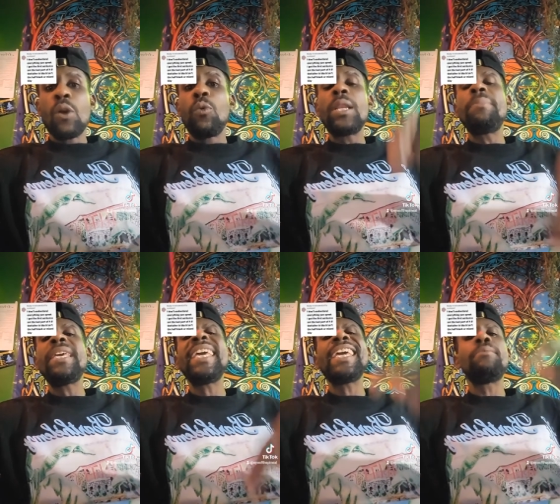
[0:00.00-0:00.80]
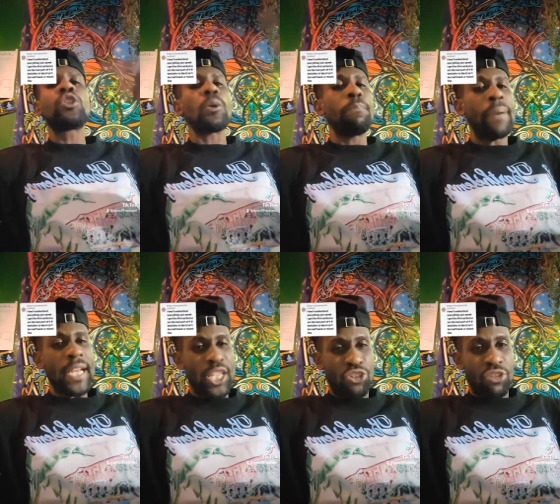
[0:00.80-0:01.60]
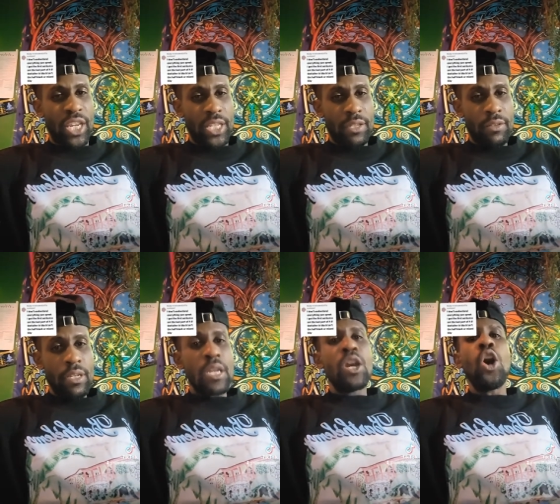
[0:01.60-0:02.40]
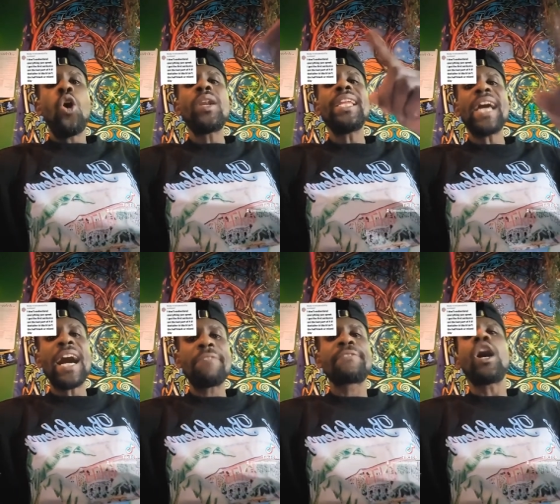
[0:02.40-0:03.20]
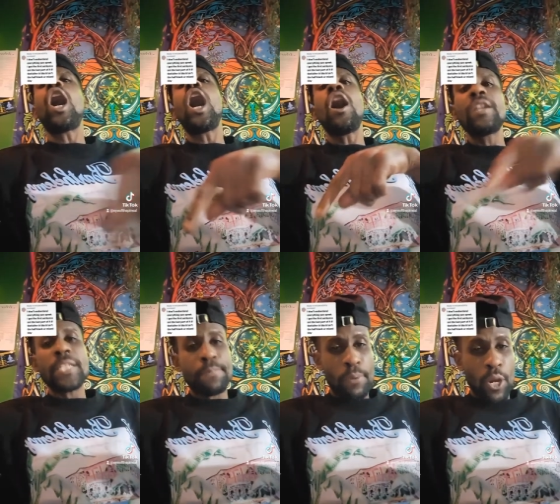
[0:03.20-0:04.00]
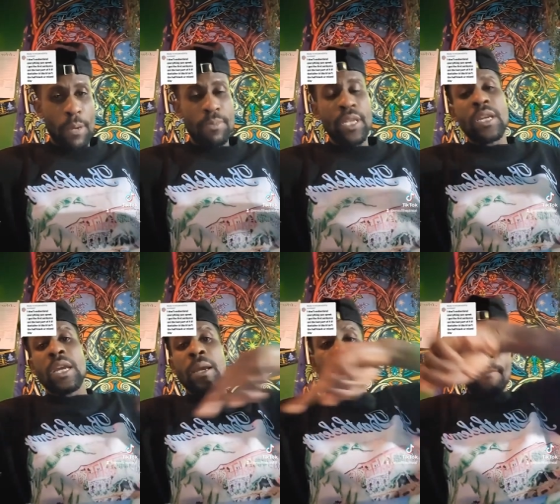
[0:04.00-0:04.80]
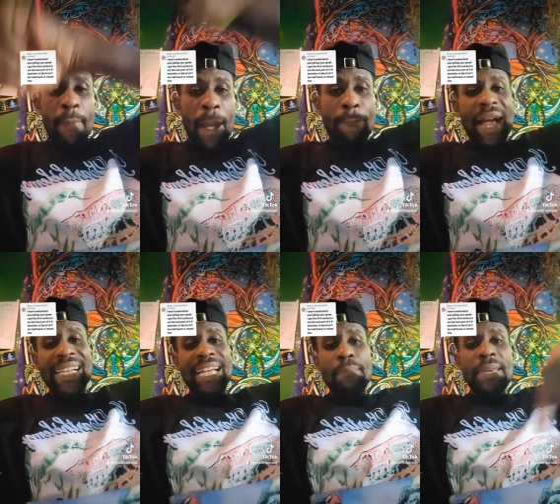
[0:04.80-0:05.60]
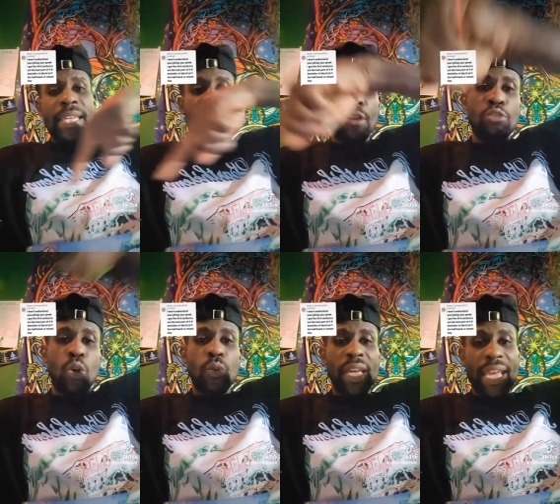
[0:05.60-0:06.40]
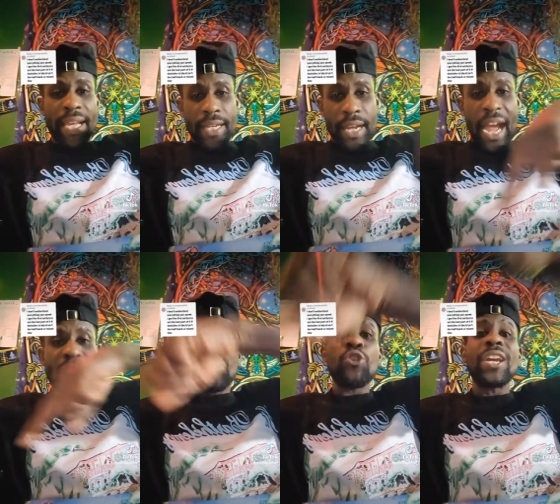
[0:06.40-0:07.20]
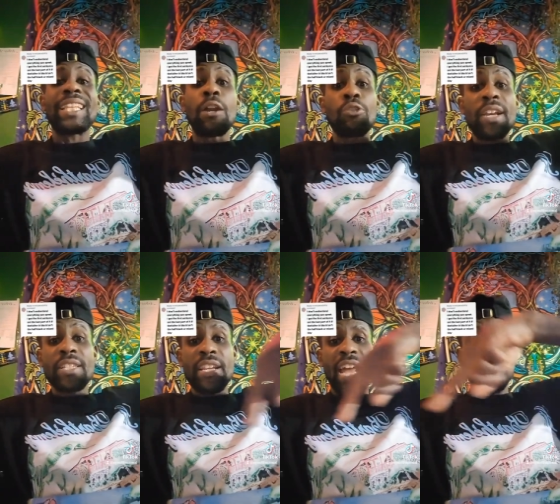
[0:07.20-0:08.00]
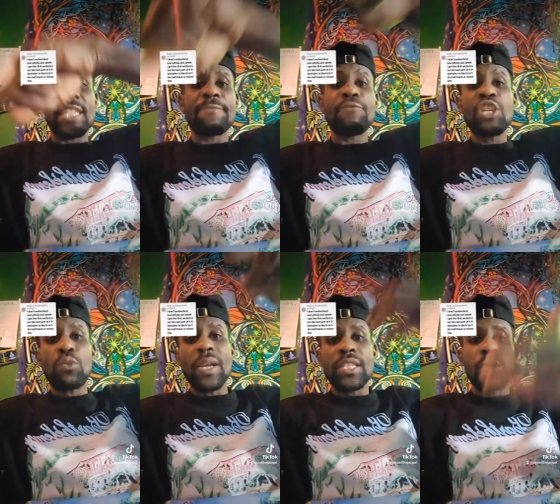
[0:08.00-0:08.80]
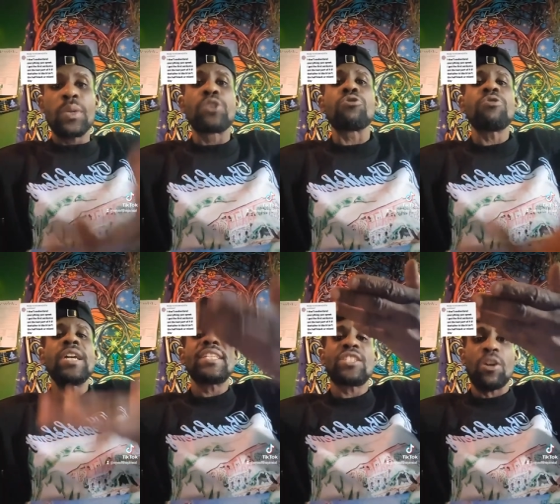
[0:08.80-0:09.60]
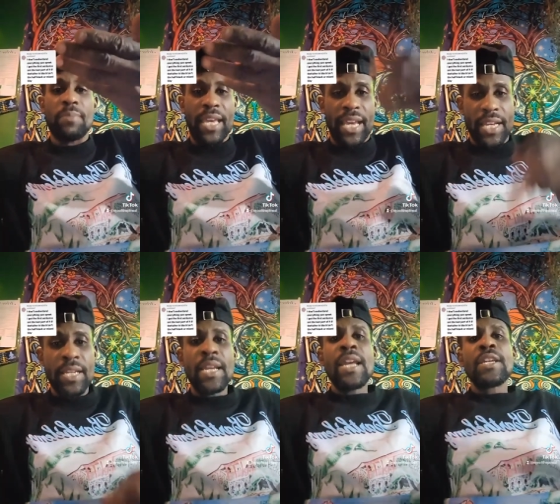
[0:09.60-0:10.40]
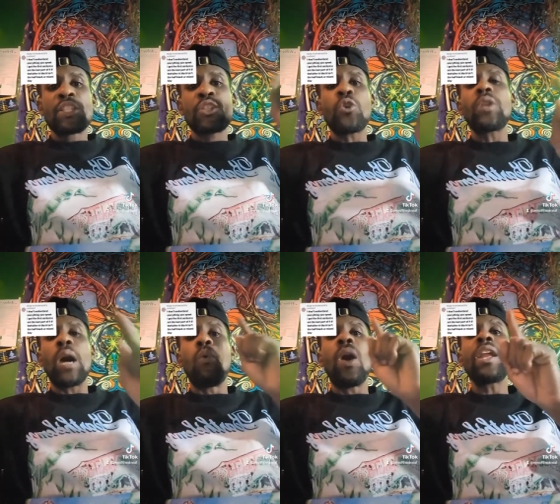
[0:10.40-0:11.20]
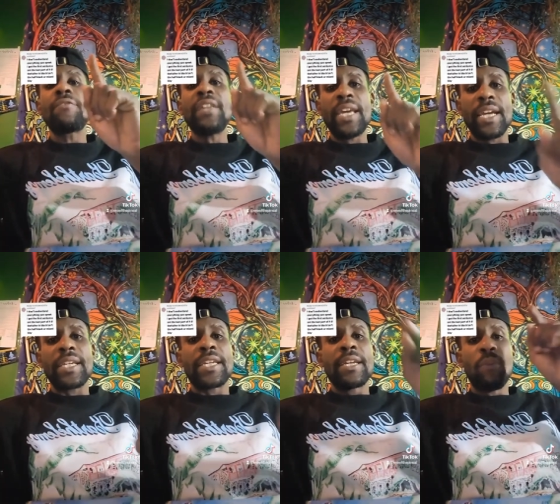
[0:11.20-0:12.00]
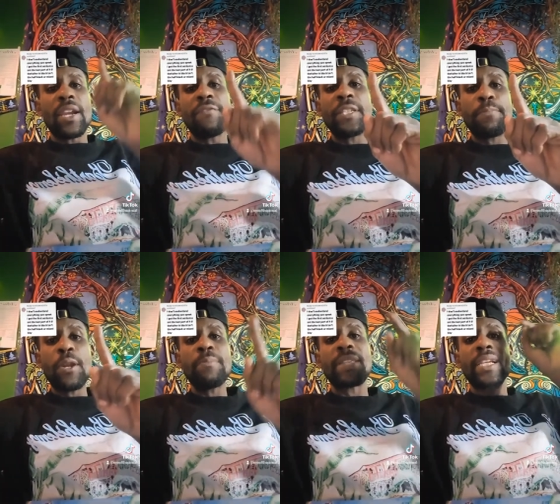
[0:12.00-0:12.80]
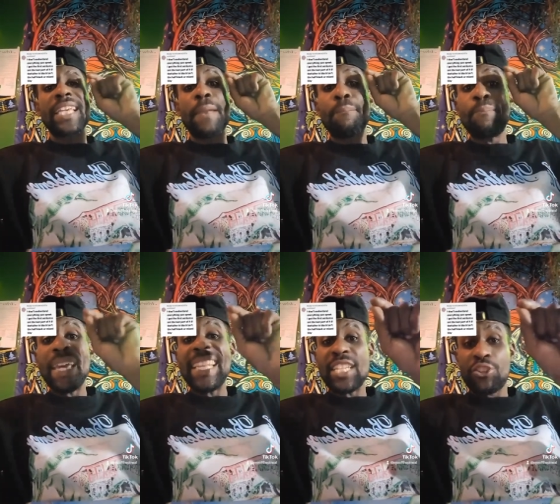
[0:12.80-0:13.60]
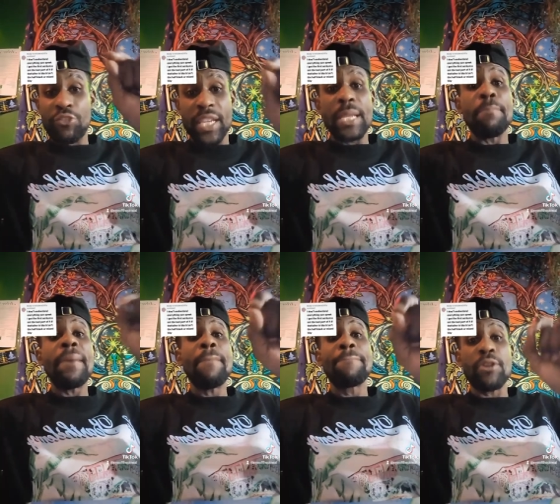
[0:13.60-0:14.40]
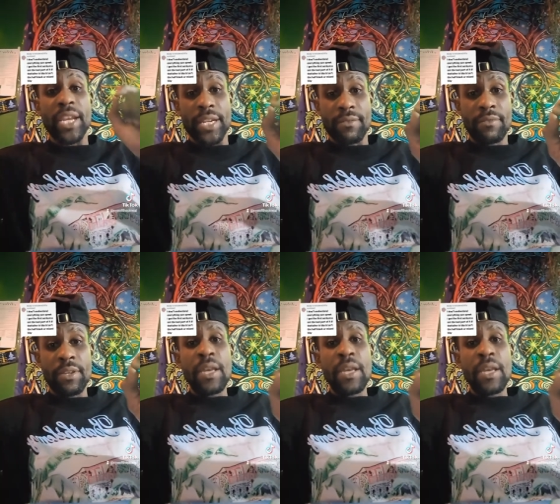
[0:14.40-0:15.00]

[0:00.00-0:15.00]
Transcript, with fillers: will be able to penetrate only after all the sperms amalgamate around the egg and create a resonance frequency which raises up the egg so that one of the egg one of the sperm cell can penetrate the membrane